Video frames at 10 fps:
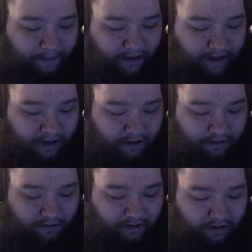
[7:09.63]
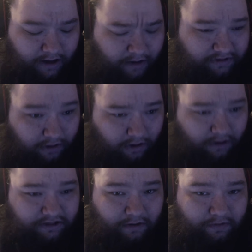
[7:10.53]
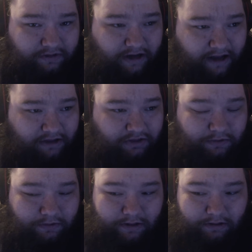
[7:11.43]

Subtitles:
And I was in college now, I wasn't in high school. Like,